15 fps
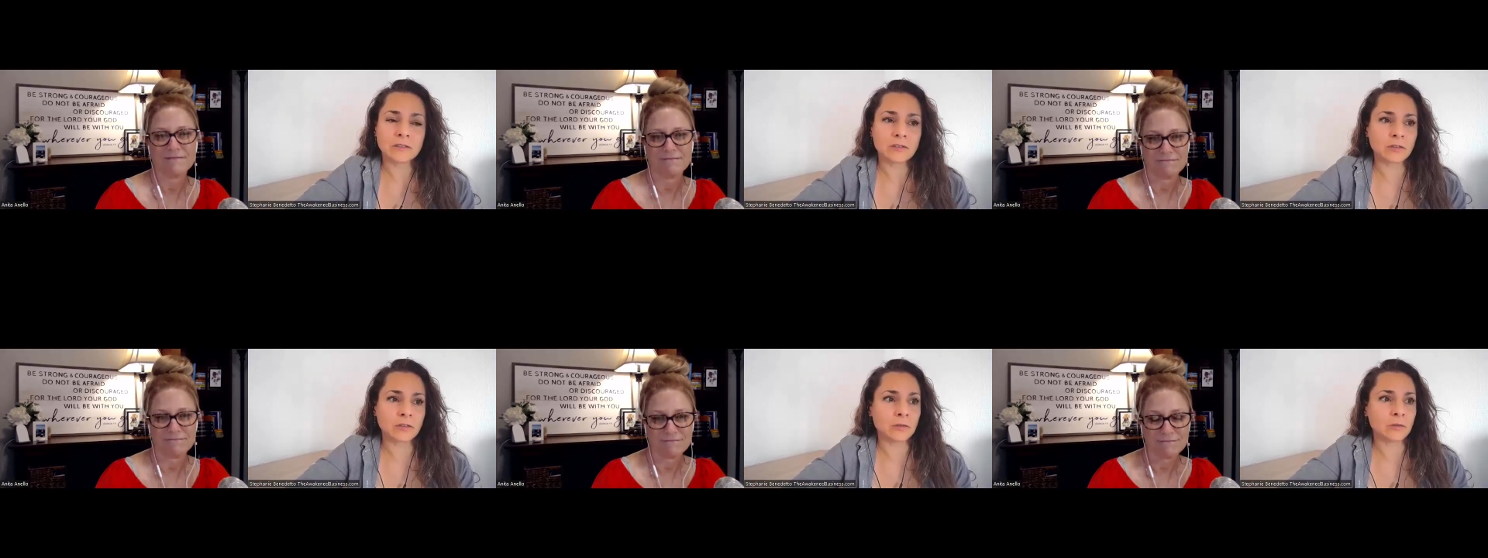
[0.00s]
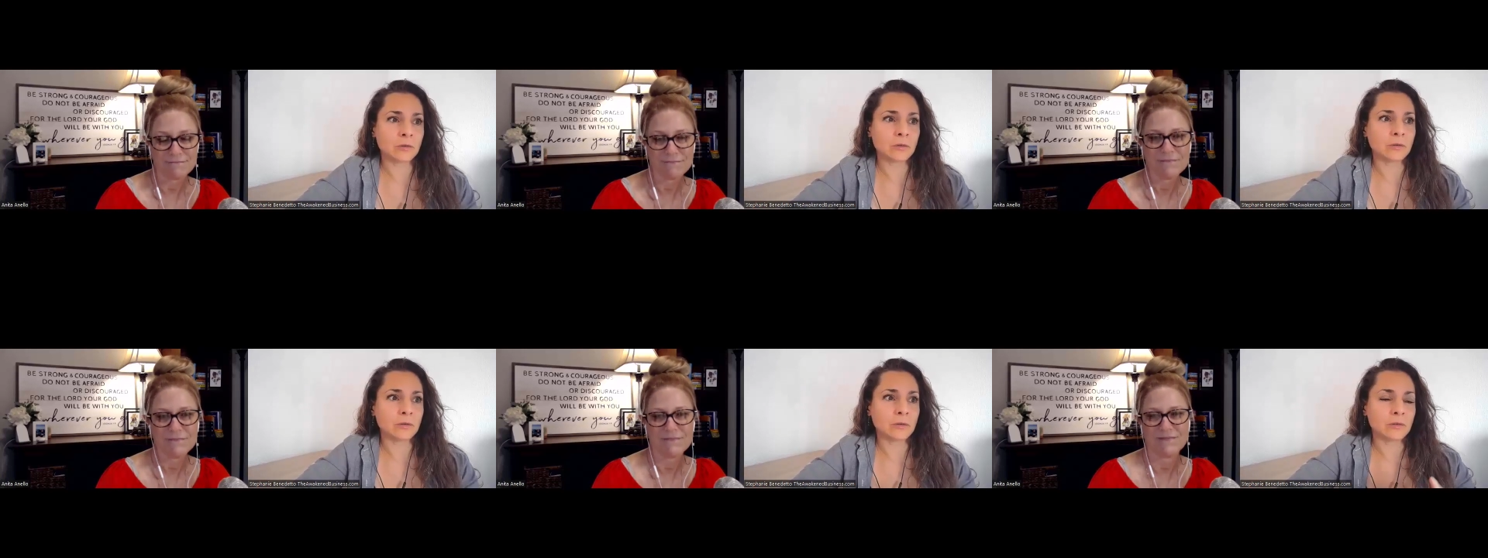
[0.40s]

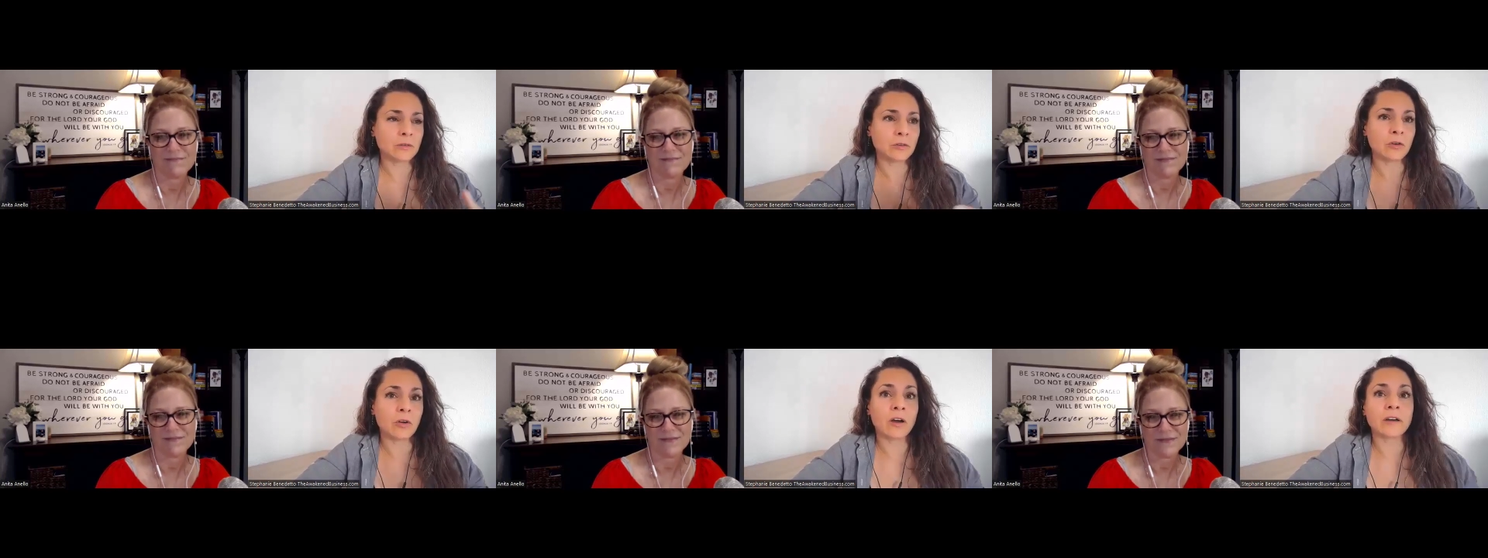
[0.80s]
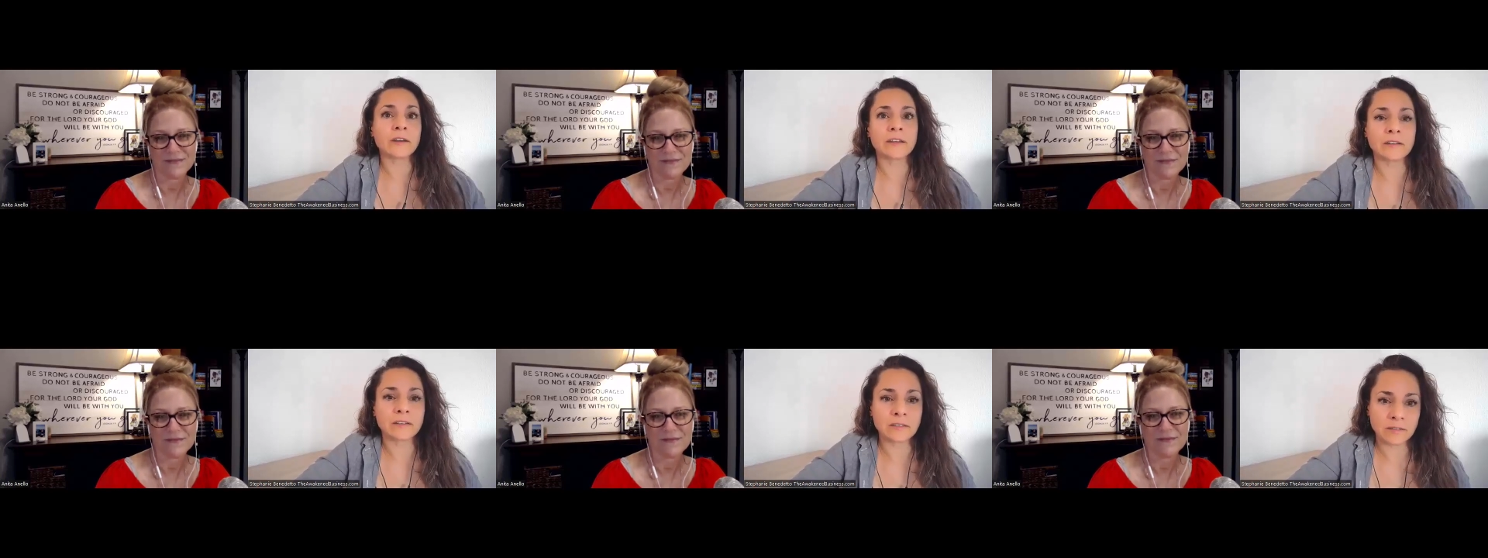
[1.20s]
Speaker 1: to your
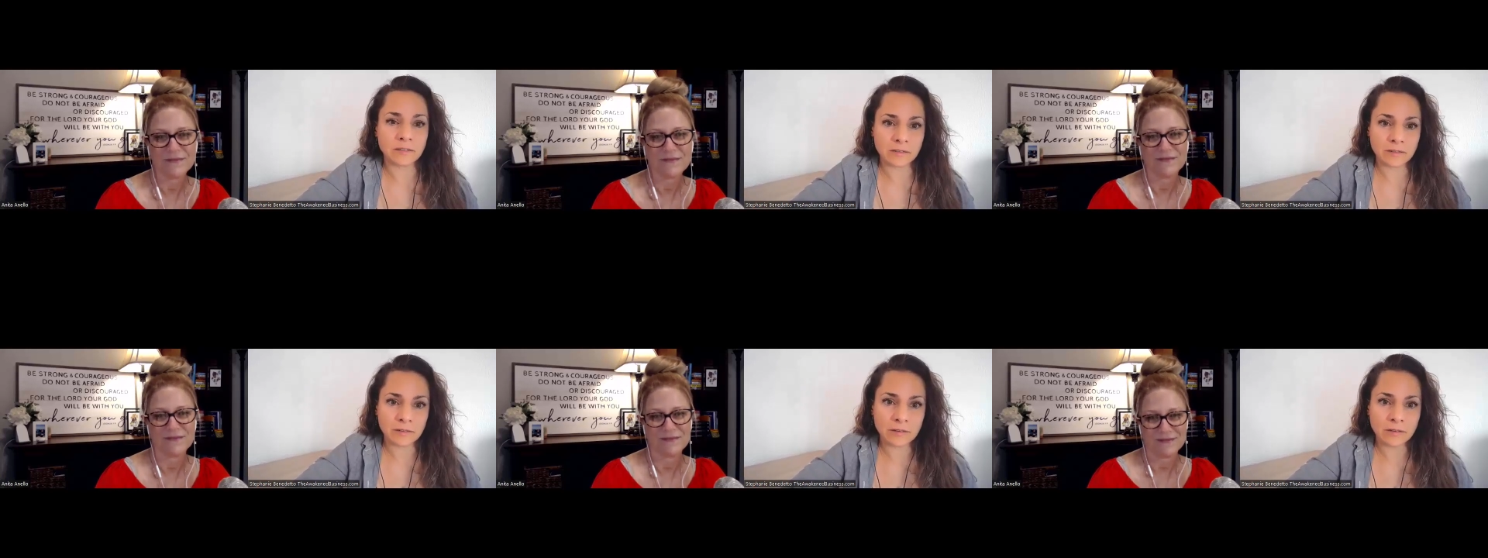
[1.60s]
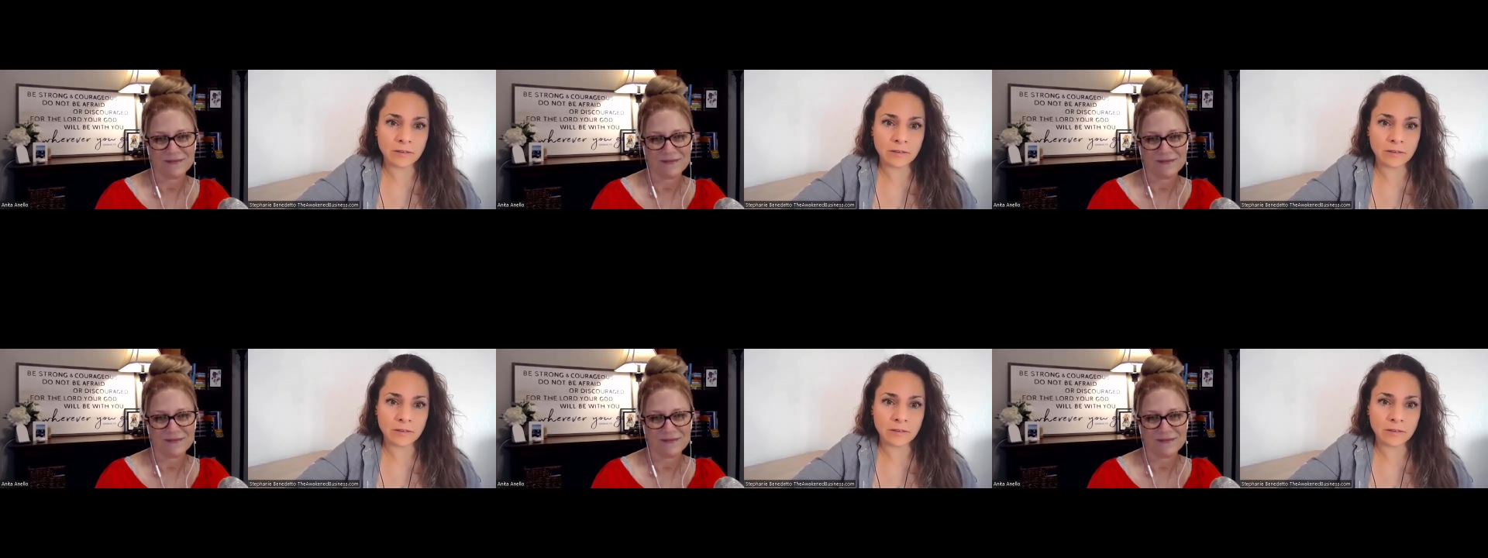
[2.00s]
audience,